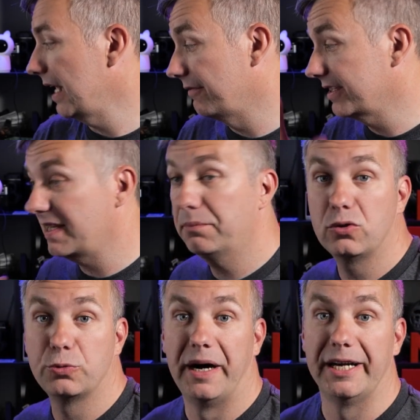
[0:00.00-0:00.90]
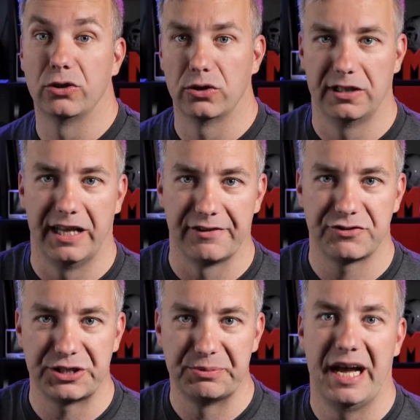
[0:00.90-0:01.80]
I've assembled mine on a live
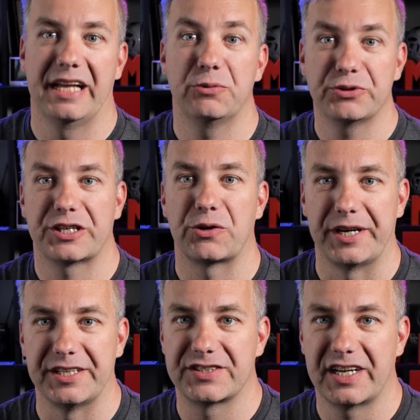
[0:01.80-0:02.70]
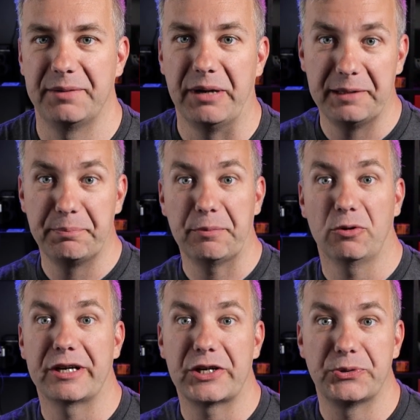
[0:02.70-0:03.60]
stream and it was a great time and
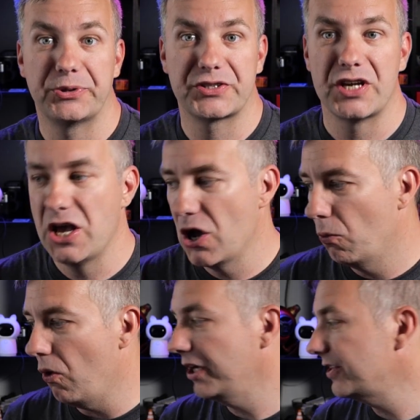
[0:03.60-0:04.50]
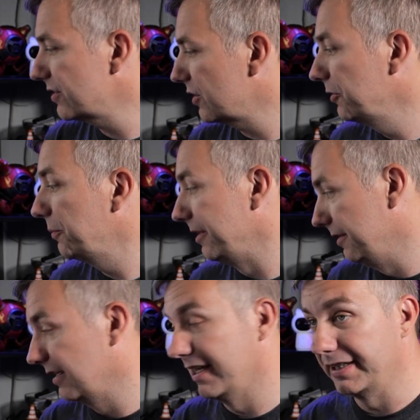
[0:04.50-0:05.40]
people were curious what it's gonna be
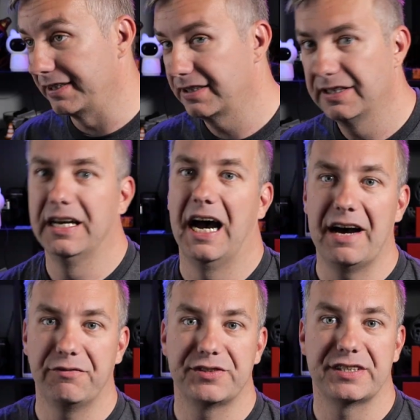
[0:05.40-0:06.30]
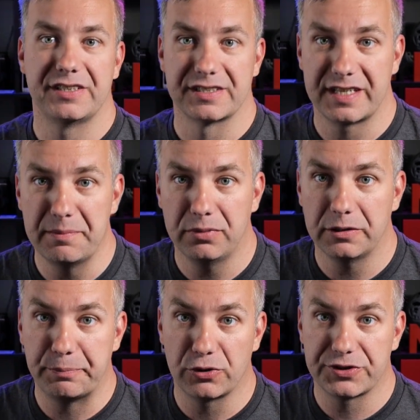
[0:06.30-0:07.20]
like. After the
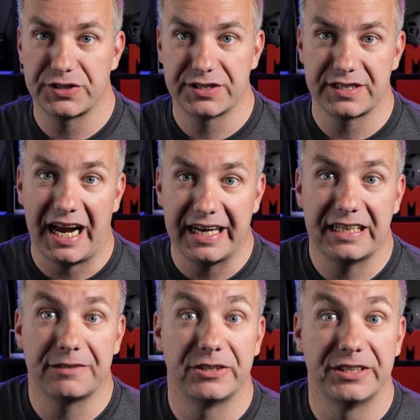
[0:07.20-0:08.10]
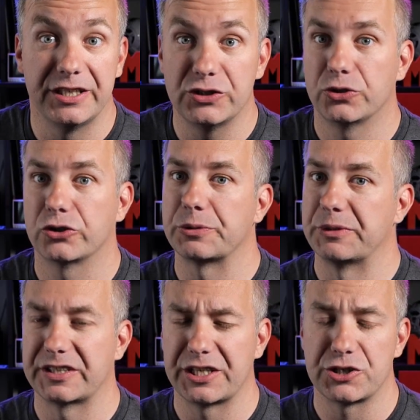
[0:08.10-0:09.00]
assembly process, I dived in into
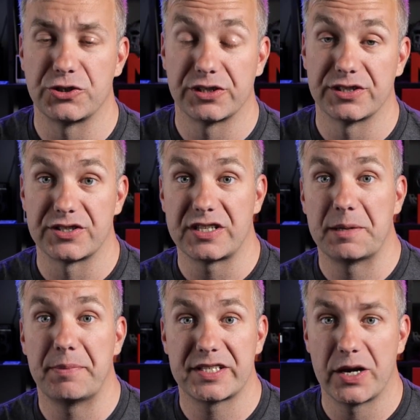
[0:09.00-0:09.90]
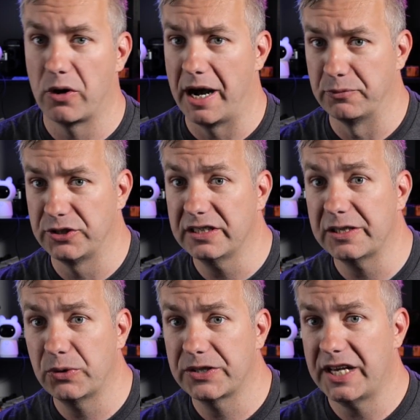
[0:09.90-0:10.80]
documentation to understand better what I'm
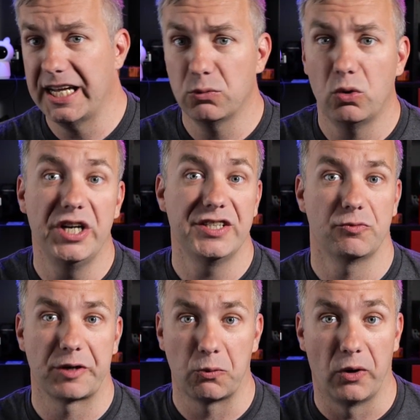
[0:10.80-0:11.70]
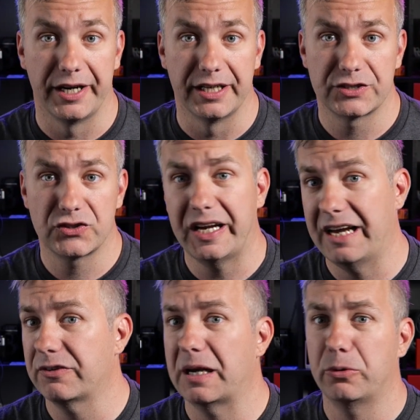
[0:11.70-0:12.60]
dealing with and what is required. So I
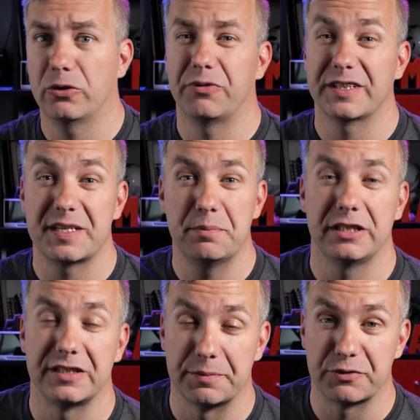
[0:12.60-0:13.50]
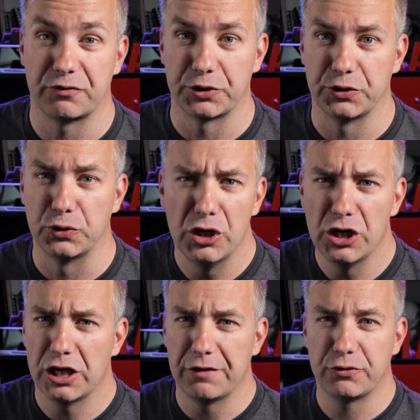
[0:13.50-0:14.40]
have a couple of assembly tips for you
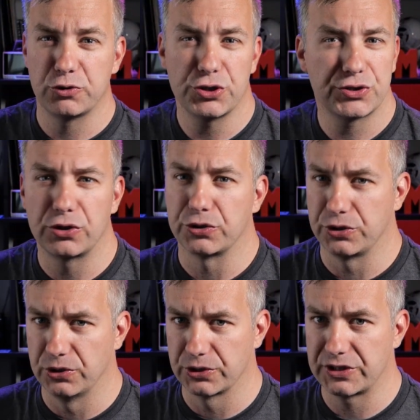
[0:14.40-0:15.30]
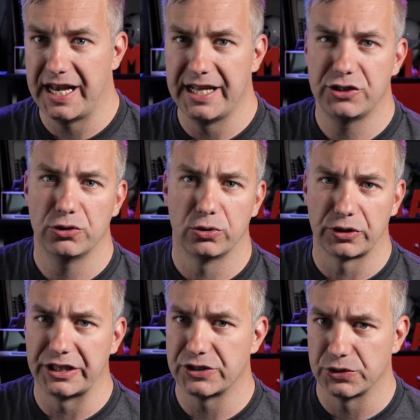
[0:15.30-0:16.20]
if you just got yours and you're
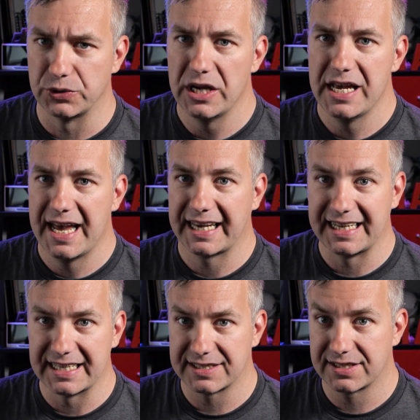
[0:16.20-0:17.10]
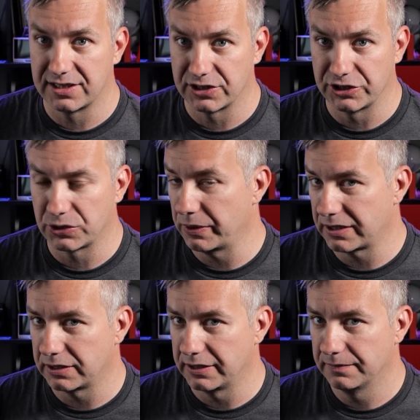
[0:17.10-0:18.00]
looking to get started
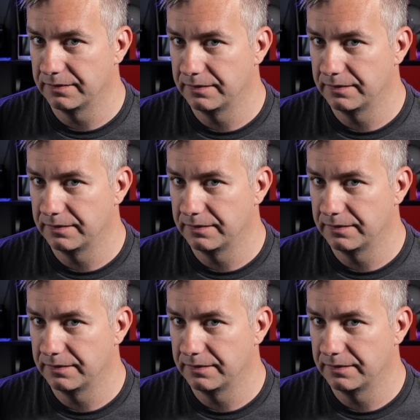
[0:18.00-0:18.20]
quickly